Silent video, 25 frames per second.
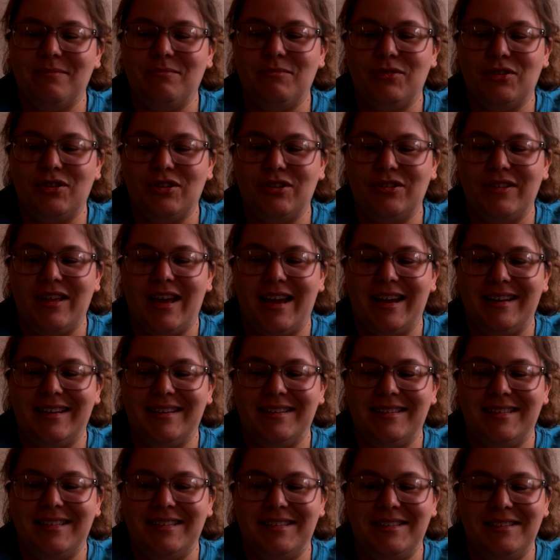sure that
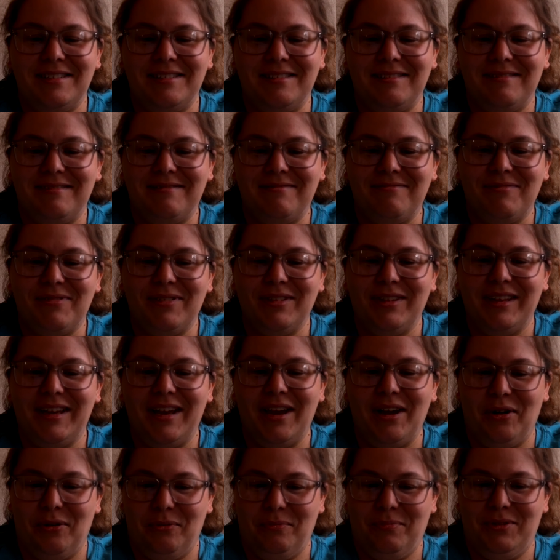didn't really
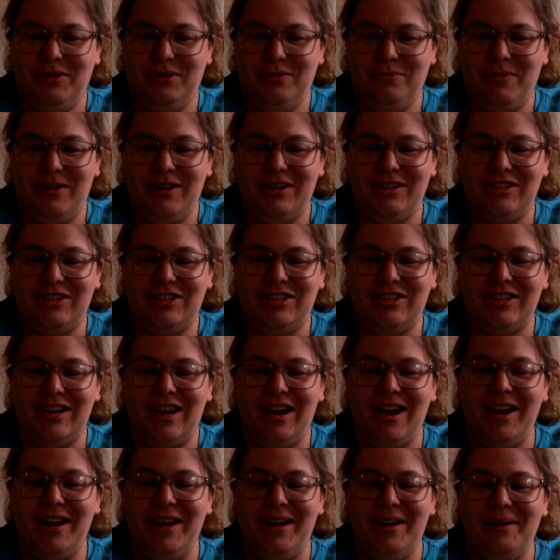help too
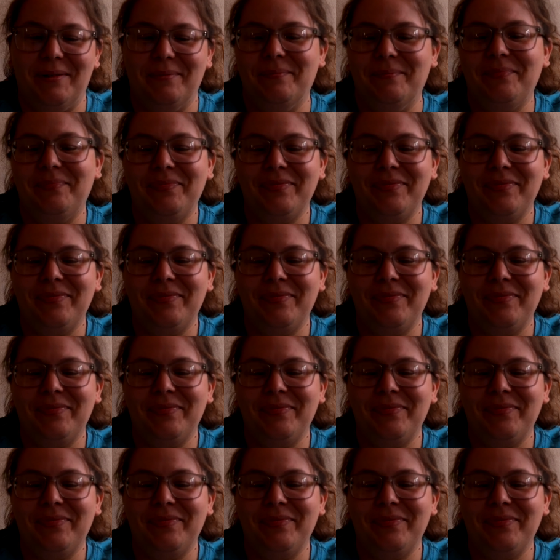much.